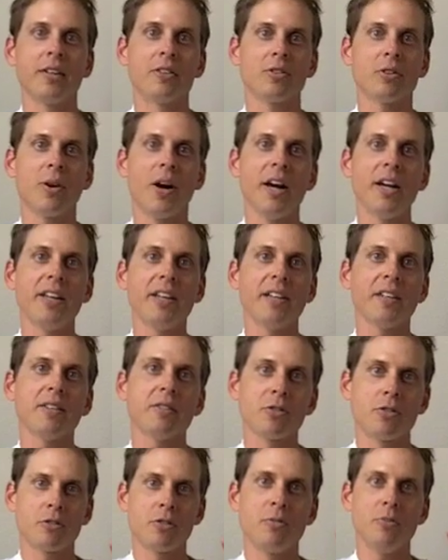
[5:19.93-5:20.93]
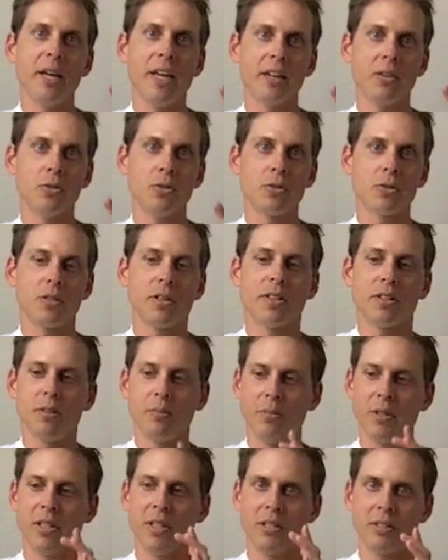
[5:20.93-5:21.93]
So I eat 2 bagels, like
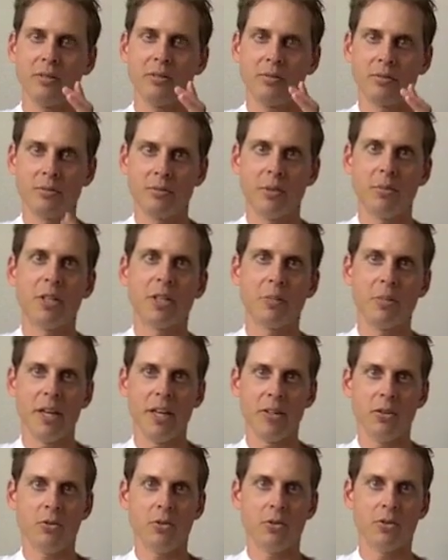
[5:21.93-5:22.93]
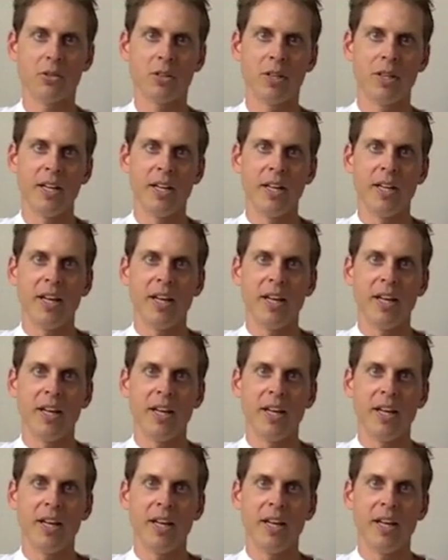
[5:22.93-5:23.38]
the big bagels.